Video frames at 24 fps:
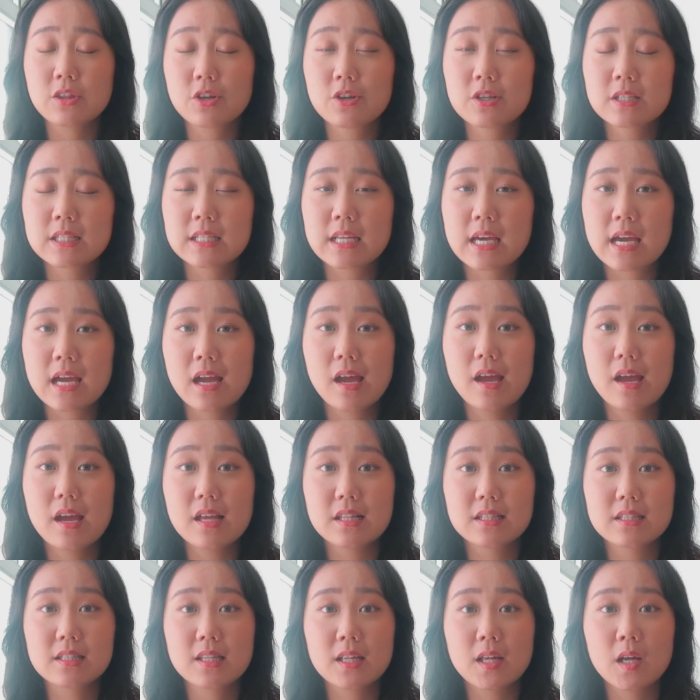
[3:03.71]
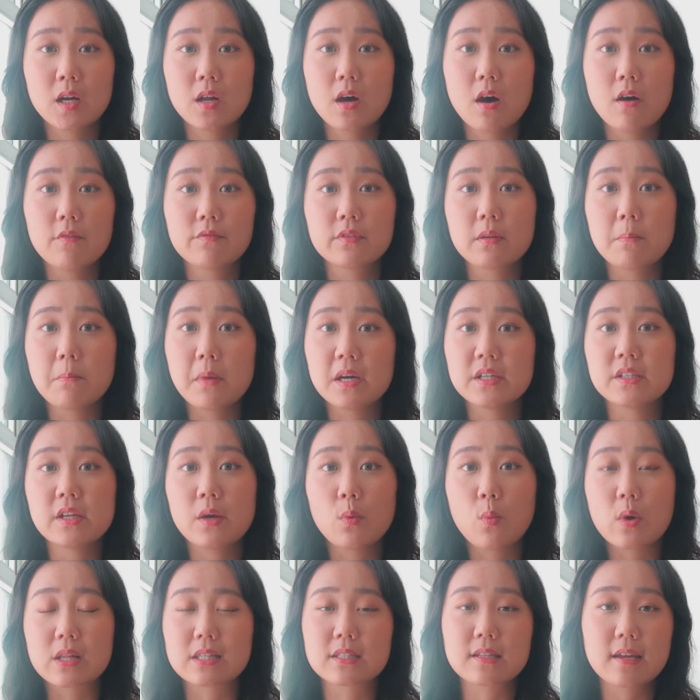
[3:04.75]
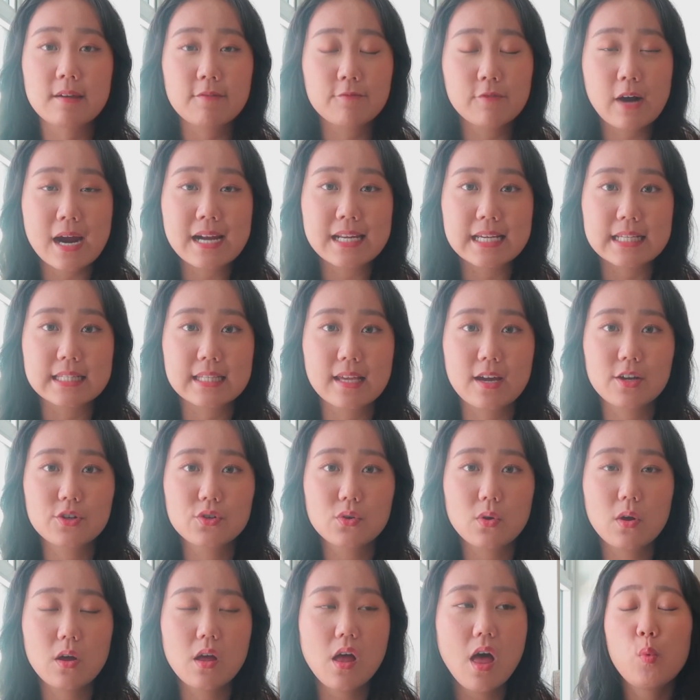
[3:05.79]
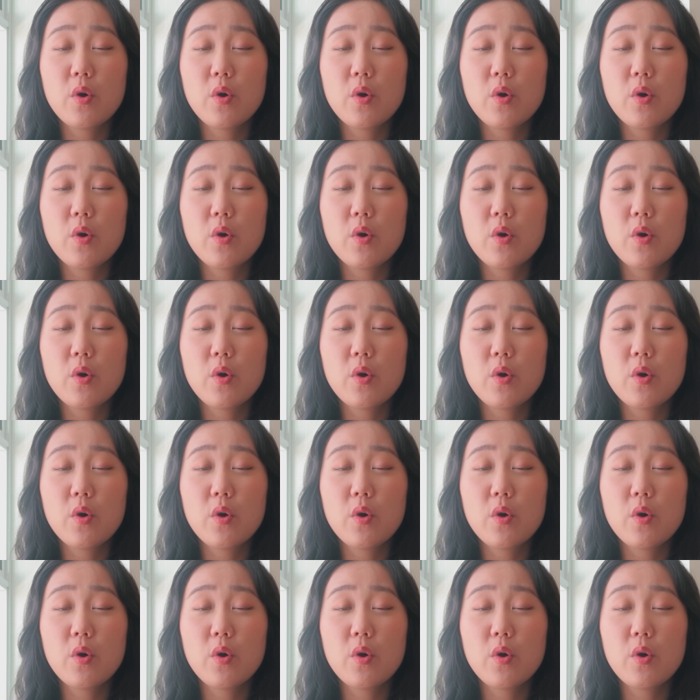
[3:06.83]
Thursday instead of the Monday, Wednesday, Friday schedule.